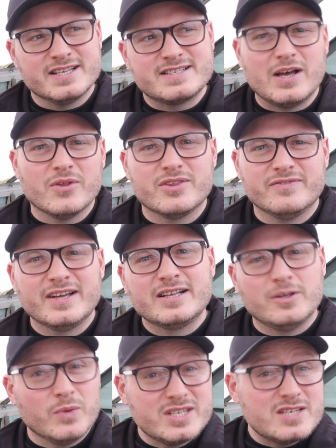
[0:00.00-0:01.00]
the south of
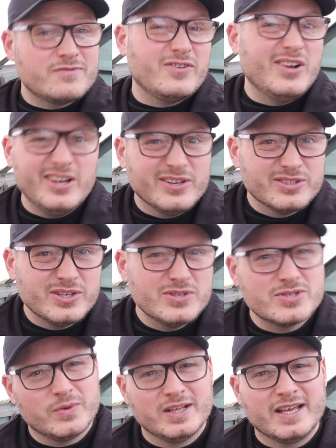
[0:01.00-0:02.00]
England, which is fairly
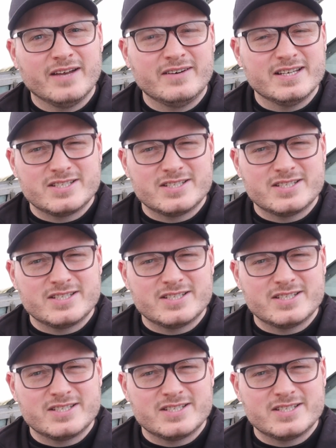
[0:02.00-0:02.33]
unusual here.